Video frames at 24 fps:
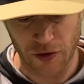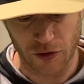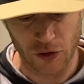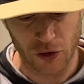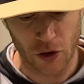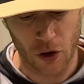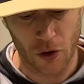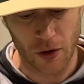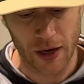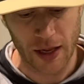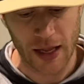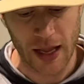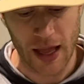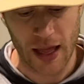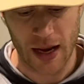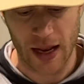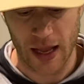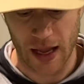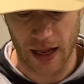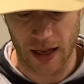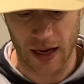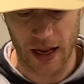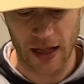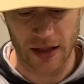are going to get
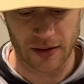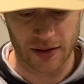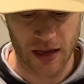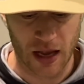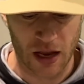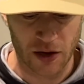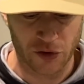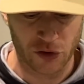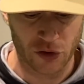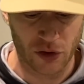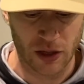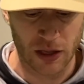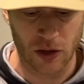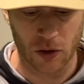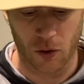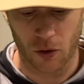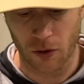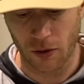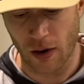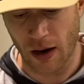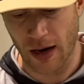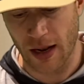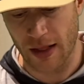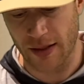hit, intentionally
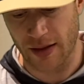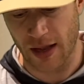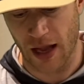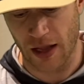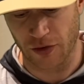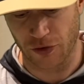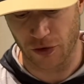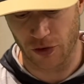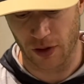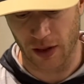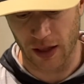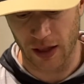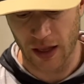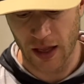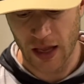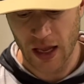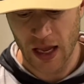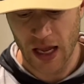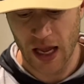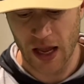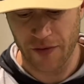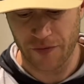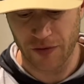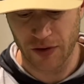or unintentionally.
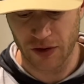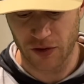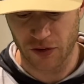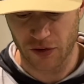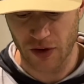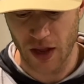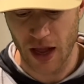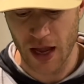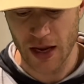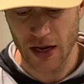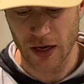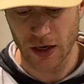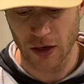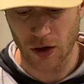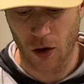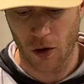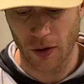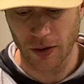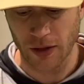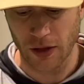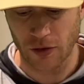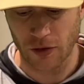If you say you're going to